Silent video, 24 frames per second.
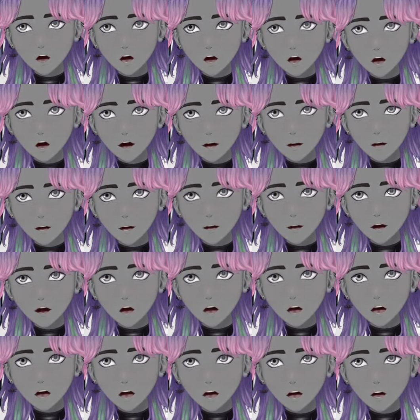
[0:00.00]
up with
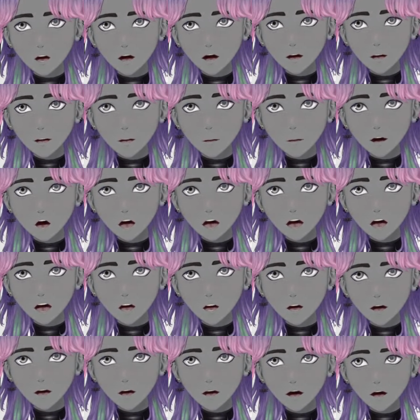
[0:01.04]
schedule plans
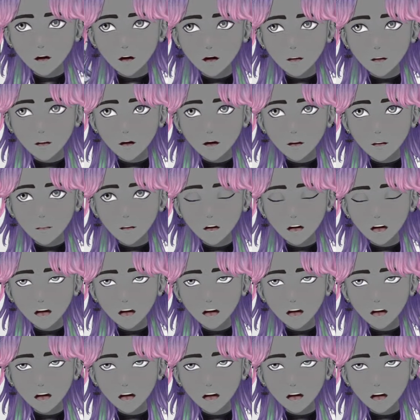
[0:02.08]
and stuff like that.